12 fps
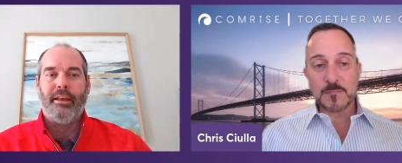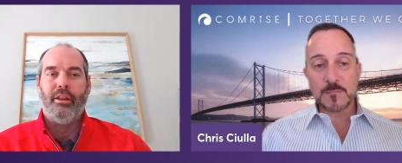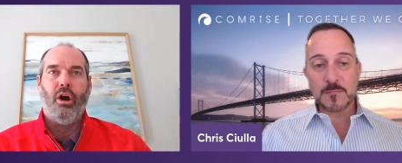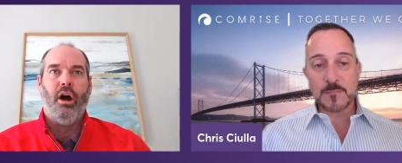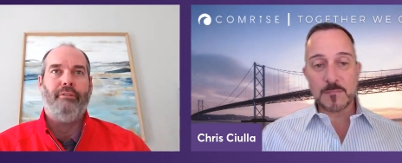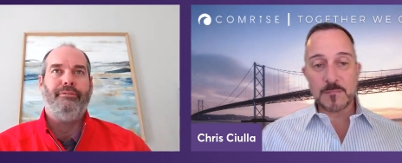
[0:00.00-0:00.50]
Speaker 1: in
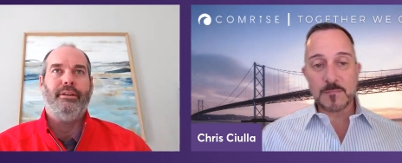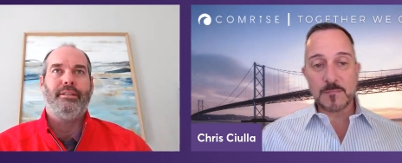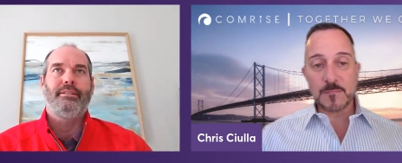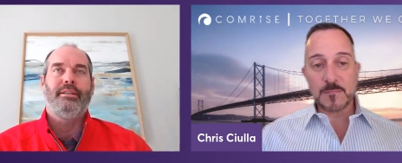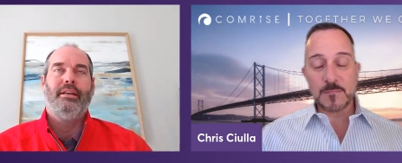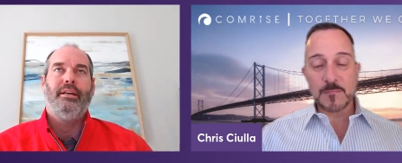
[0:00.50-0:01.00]
the
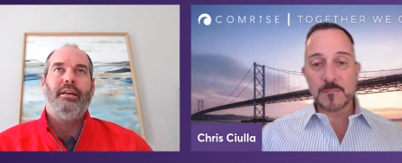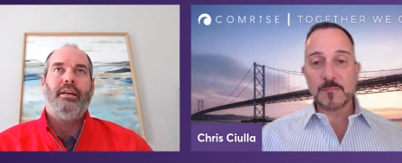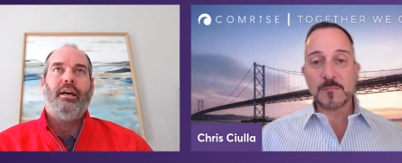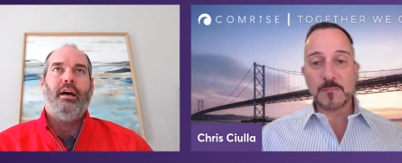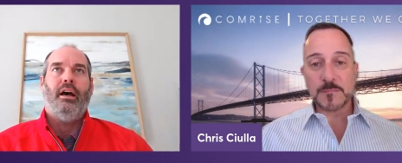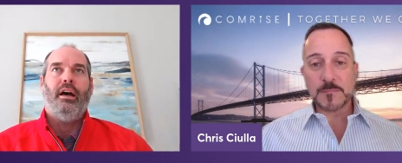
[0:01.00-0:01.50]
office
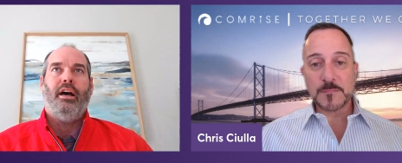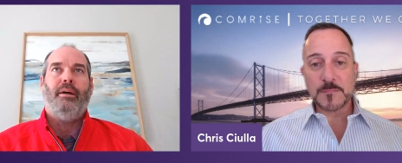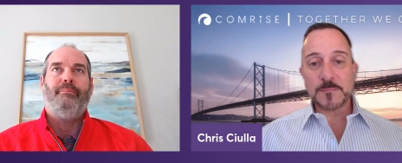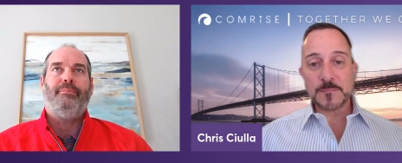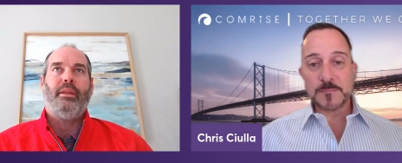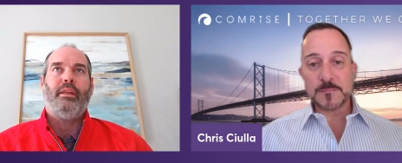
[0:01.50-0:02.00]

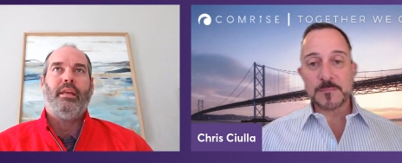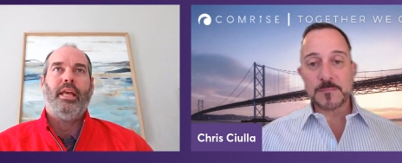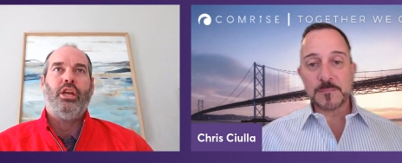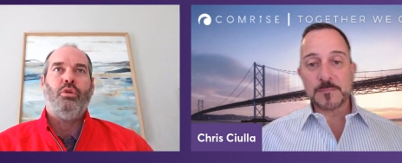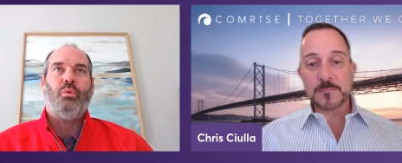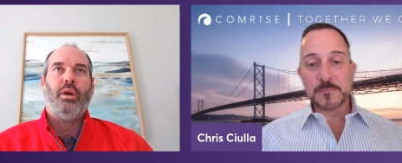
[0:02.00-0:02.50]
um,
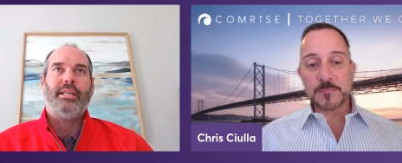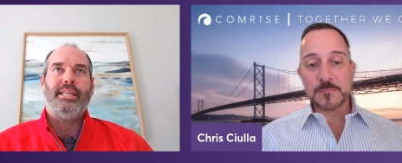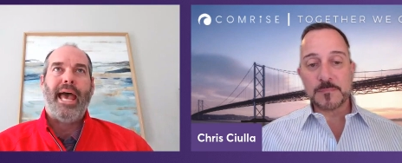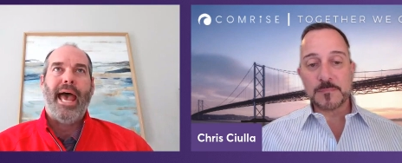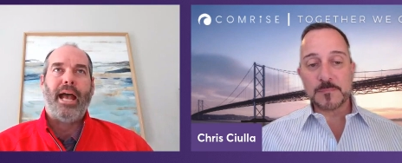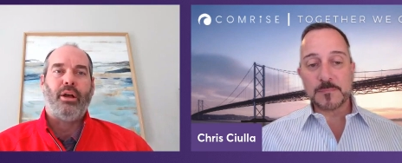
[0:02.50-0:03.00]
and you want
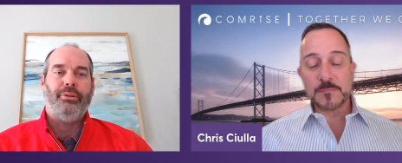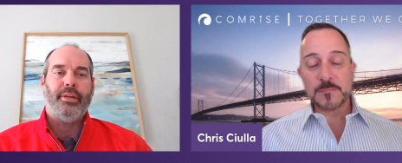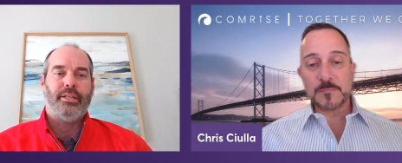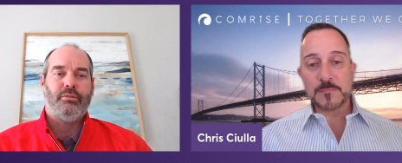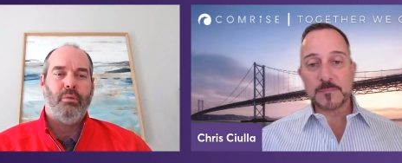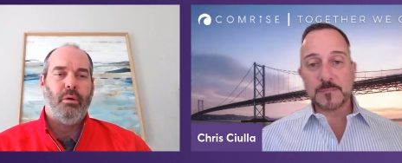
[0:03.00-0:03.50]
to tackle
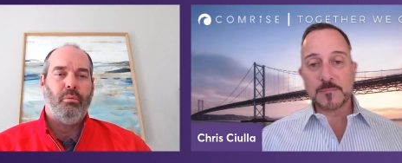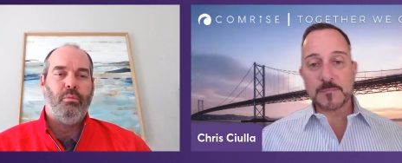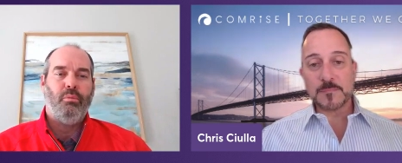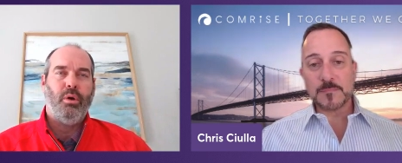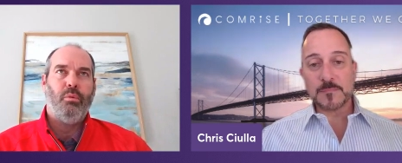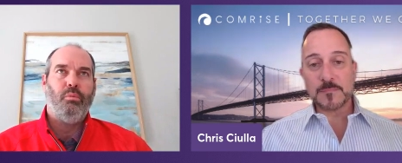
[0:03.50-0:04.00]
this
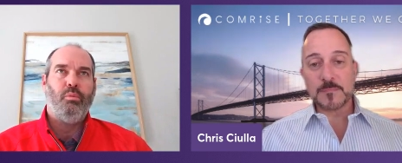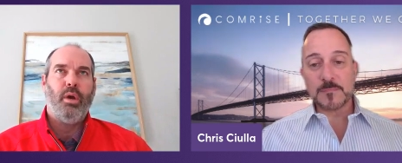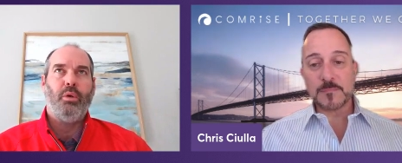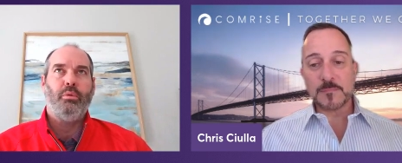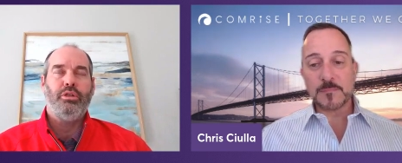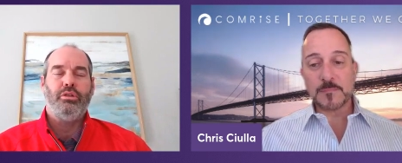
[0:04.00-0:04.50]
what, what
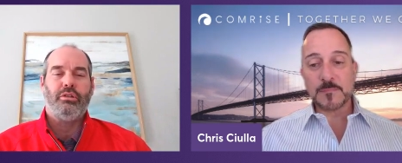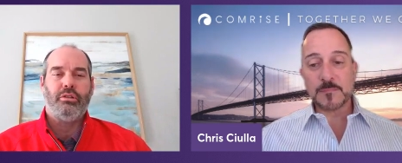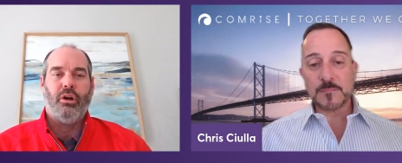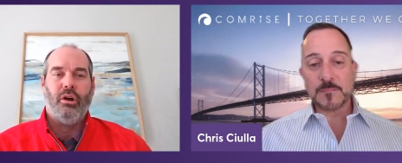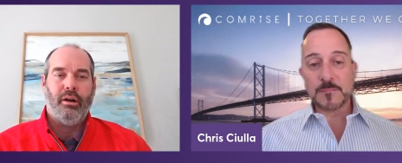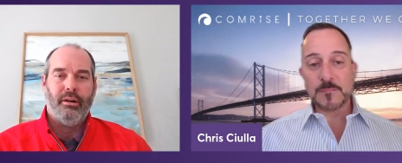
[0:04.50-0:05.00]
where would you
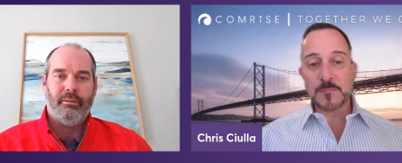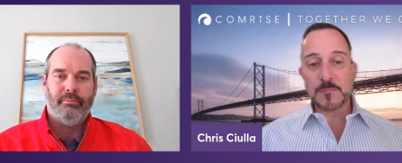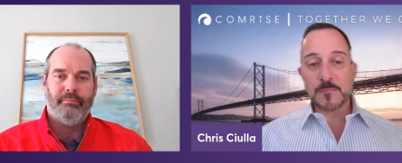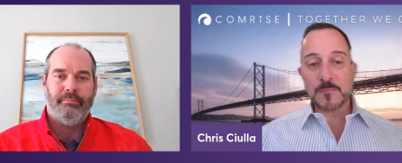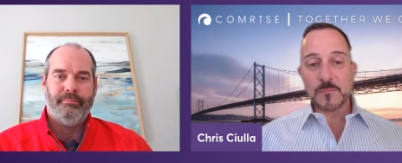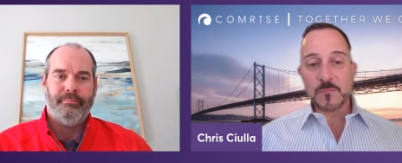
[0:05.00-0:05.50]
start
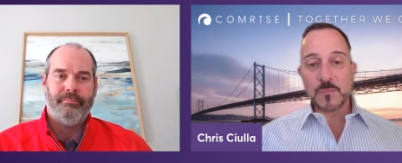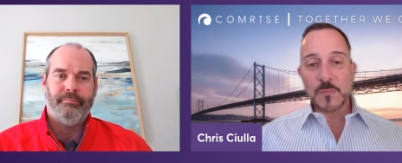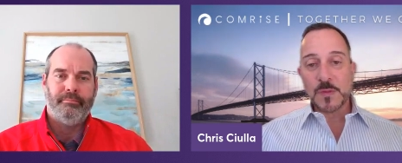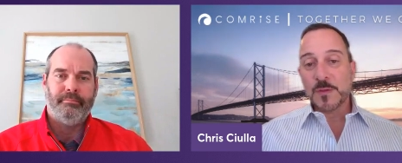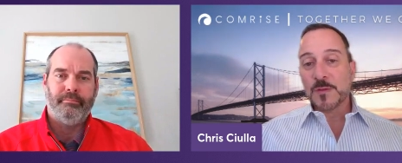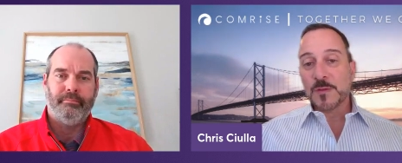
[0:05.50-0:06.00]

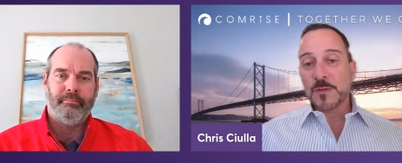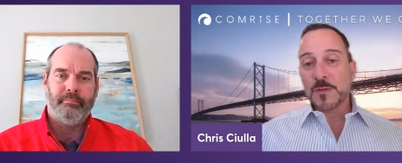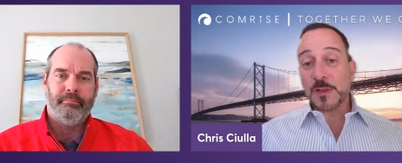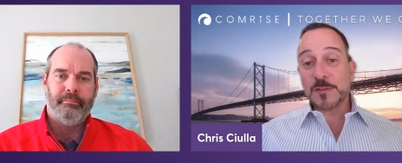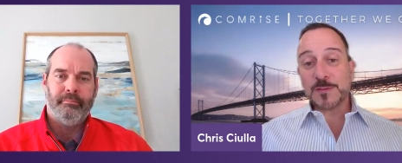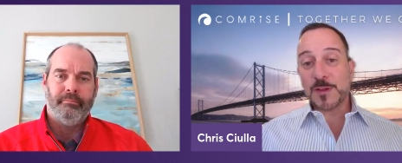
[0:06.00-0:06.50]
Speaker 2: so
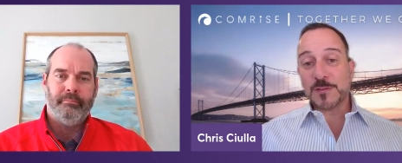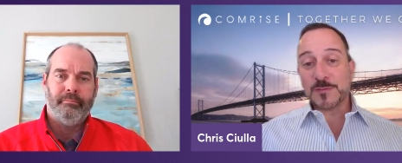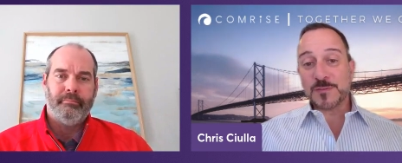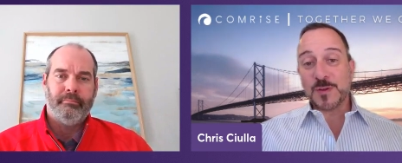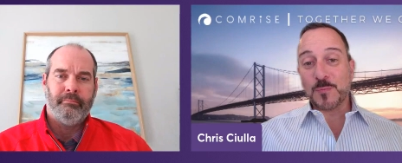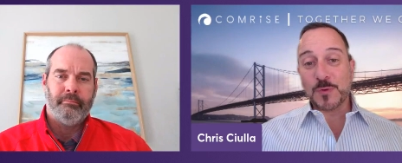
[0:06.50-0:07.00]
let's say
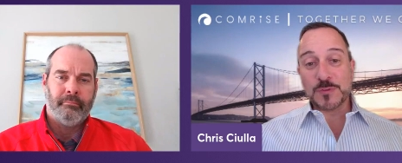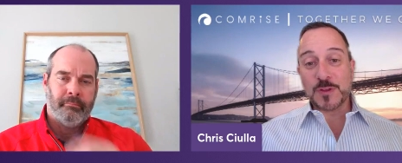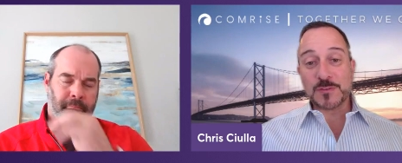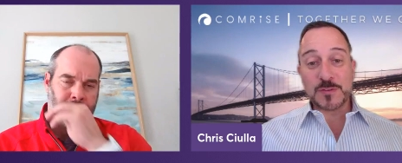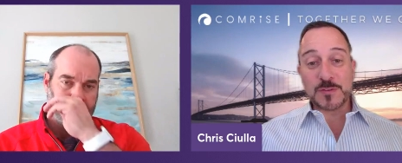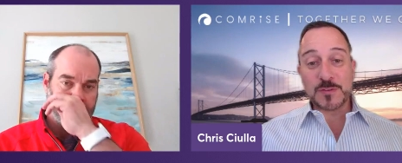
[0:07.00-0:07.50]
someone
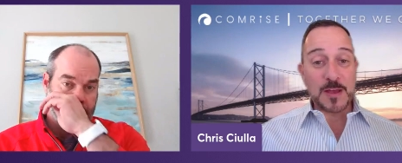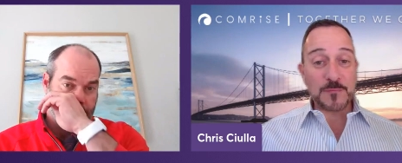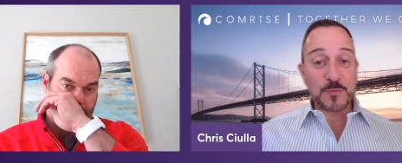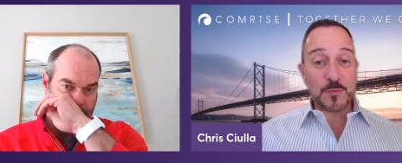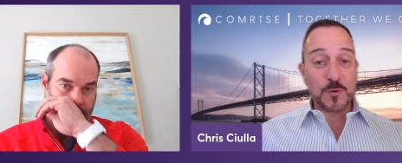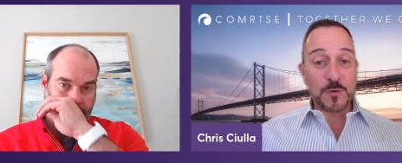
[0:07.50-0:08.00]
doesn't have
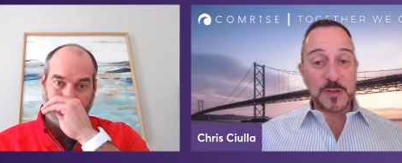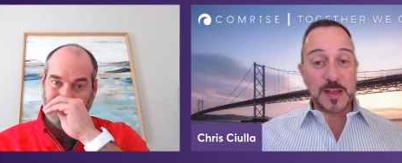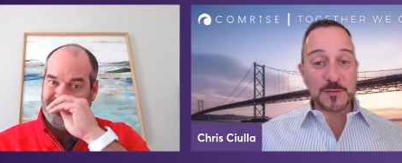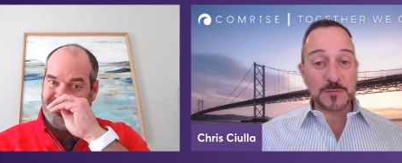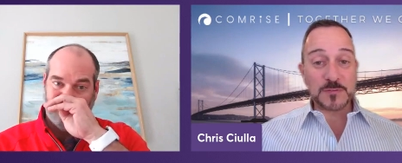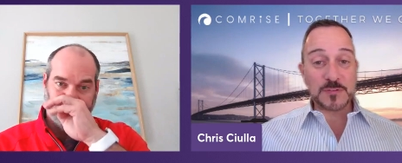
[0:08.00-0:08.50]
core
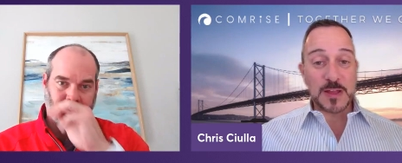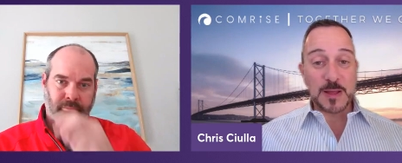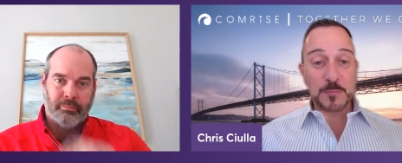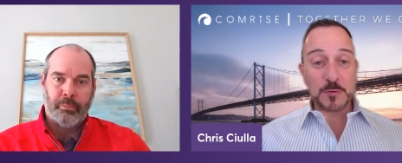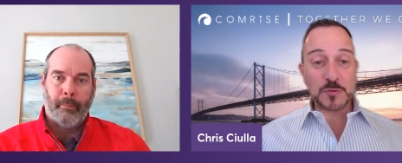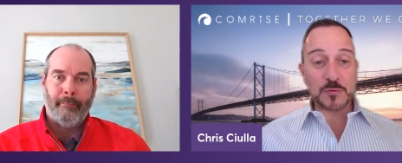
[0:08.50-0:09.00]
values
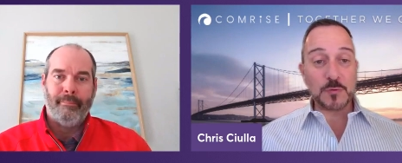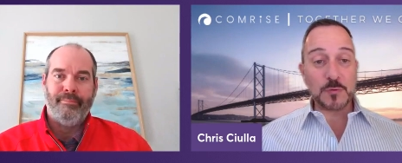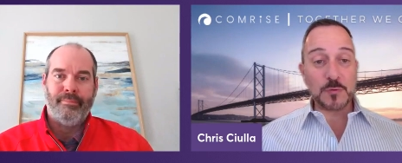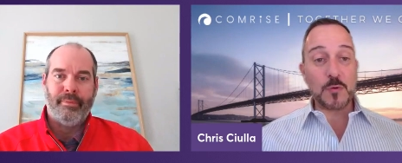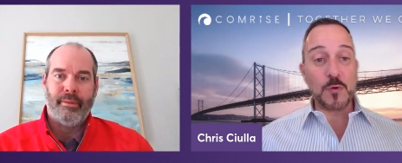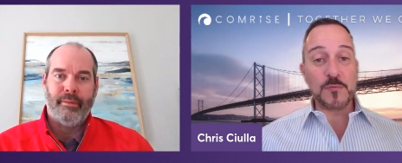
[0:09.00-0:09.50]
established or their
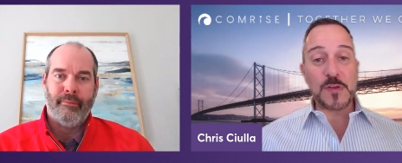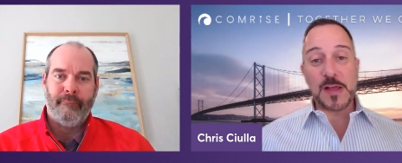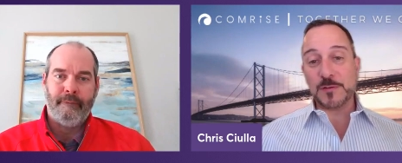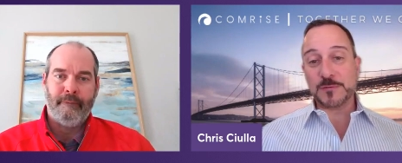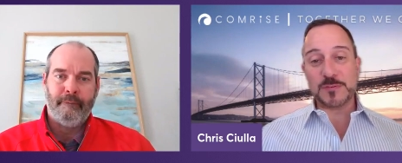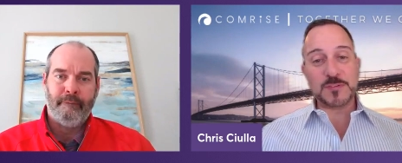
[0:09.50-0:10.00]
core
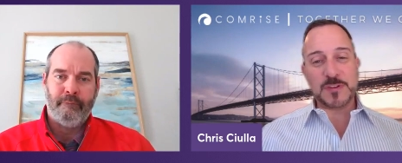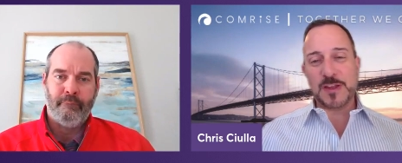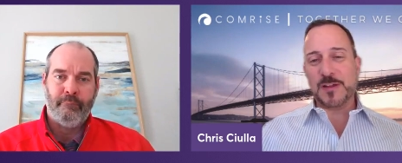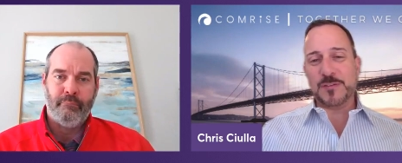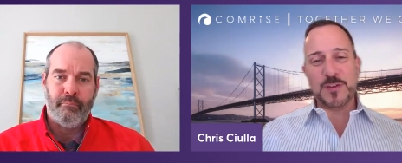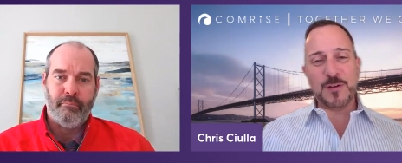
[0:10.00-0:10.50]
values are
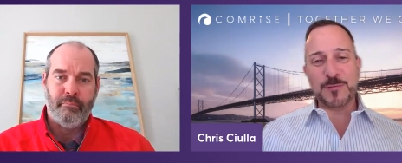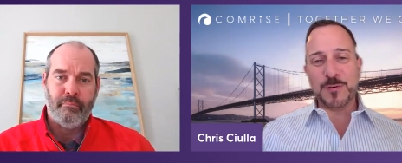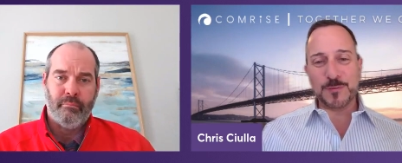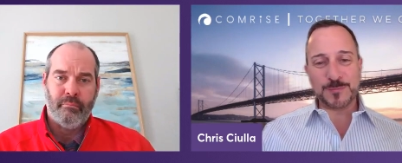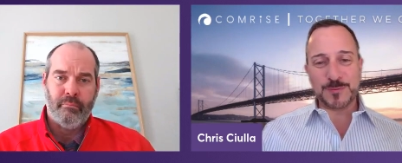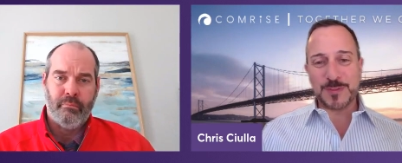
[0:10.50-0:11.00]
stale and no one
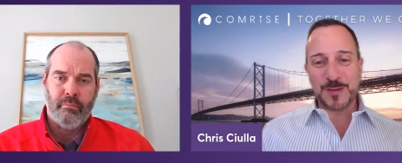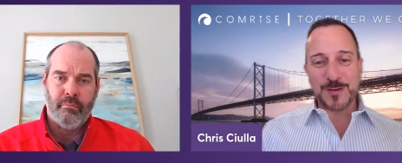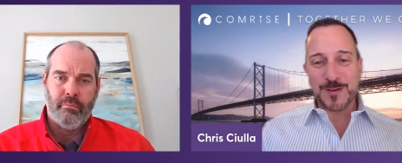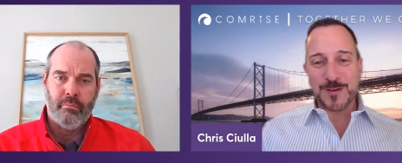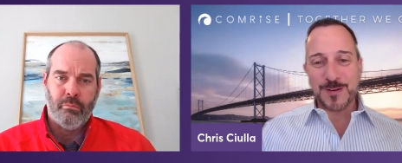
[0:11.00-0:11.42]
knows what they are